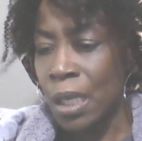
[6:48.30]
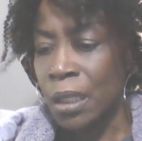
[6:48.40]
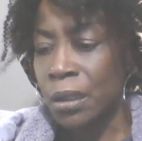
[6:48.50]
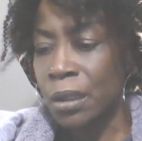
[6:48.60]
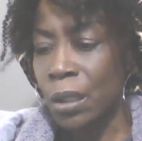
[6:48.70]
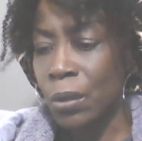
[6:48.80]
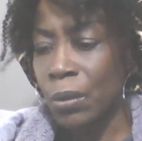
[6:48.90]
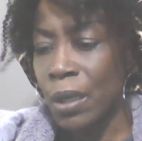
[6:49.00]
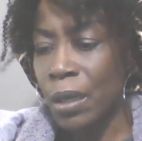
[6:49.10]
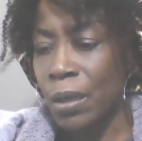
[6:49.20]

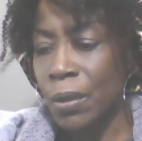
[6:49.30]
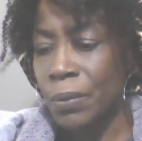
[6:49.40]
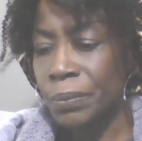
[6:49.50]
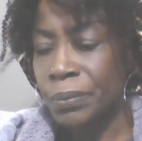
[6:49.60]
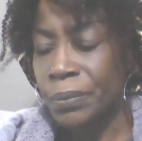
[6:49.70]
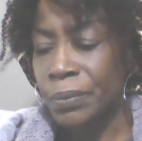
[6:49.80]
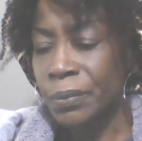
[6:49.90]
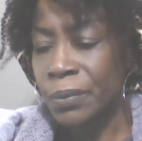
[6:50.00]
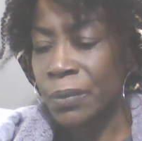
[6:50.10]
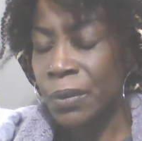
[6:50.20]
so
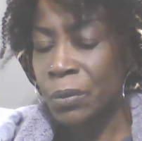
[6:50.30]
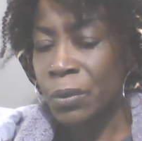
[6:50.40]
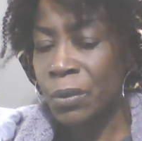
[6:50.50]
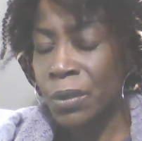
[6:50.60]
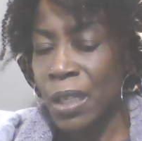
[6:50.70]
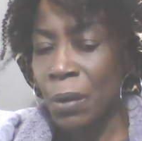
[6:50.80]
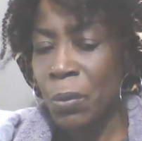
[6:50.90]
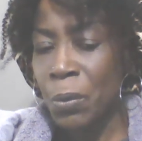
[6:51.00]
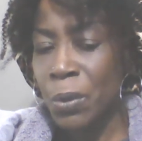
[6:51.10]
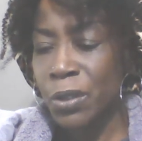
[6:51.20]
now
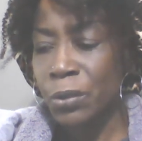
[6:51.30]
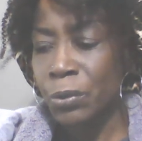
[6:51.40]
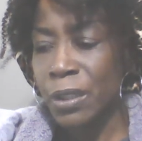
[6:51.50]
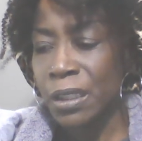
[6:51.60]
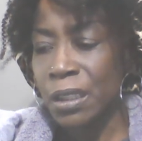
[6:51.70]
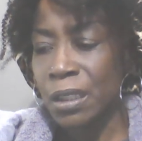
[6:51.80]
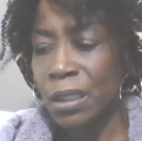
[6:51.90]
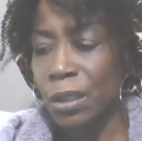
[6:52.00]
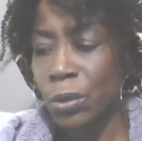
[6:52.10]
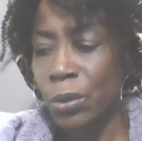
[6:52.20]
we with Teresa
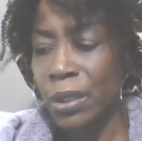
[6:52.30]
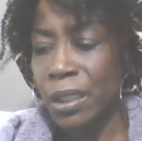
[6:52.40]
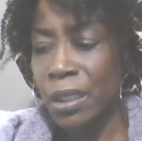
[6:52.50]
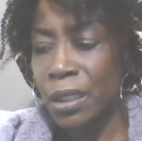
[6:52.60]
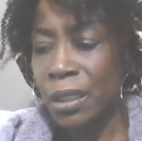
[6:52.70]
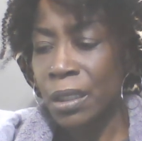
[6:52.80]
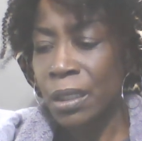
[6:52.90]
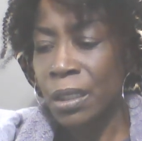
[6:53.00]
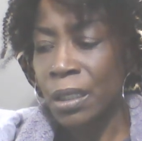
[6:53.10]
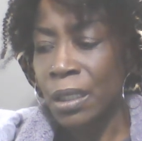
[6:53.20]
and Louis,
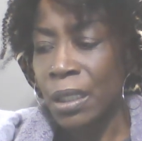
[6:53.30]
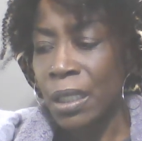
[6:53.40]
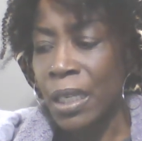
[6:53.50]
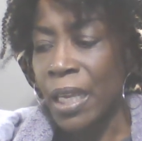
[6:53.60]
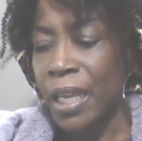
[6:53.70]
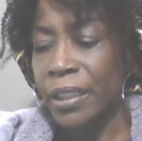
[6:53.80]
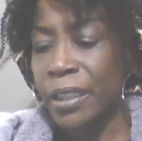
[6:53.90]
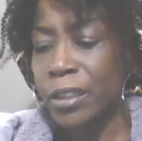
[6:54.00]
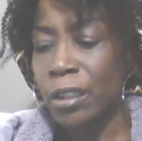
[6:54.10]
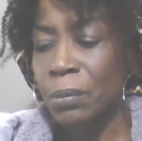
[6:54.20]
and they're
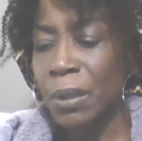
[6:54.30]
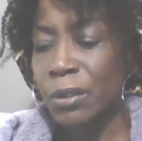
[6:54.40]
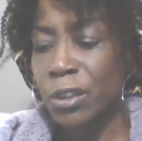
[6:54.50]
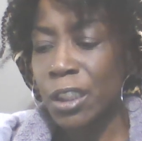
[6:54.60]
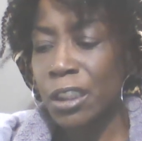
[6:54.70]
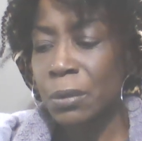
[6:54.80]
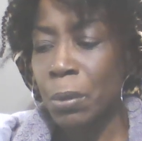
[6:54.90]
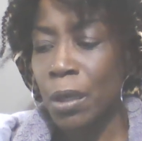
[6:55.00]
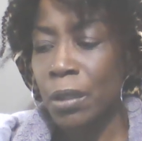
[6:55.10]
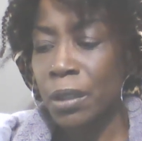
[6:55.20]
talking about Jen's
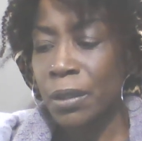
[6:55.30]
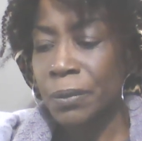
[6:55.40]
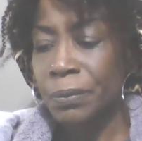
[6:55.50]
party,